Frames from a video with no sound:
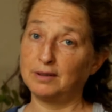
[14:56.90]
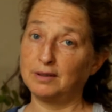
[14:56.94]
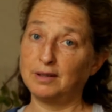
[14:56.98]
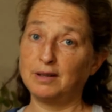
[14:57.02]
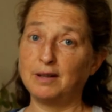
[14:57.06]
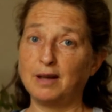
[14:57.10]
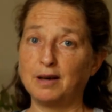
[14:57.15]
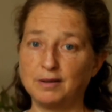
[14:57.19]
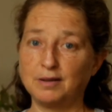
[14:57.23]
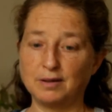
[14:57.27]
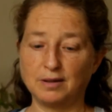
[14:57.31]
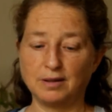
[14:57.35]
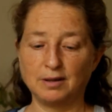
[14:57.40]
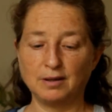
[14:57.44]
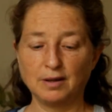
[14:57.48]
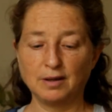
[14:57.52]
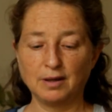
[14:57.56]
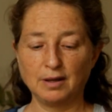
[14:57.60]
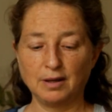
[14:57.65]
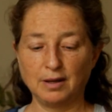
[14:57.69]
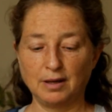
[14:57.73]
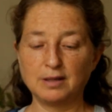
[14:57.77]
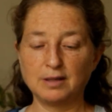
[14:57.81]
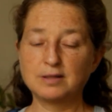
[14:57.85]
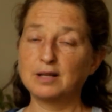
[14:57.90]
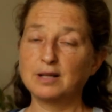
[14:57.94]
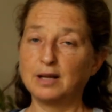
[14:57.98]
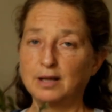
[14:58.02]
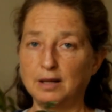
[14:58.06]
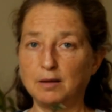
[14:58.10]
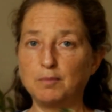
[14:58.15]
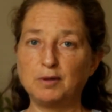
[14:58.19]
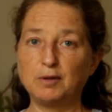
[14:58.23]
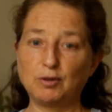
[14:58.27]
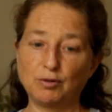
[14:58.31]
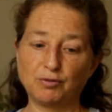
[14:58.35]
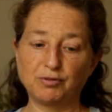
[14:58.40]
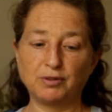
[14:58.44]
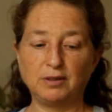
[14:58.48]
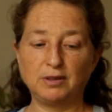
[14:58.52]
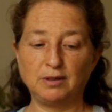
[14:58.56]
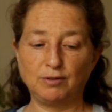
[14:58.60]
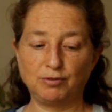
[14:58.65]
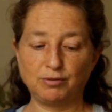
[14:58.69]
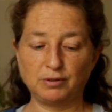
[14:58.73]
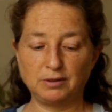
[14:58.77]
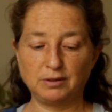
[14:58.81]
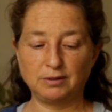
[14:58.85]
another, it's a little bit of a
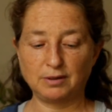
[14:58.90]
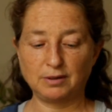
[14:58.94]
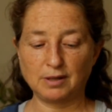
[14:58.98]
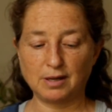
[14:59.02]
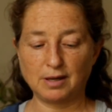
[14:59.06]
different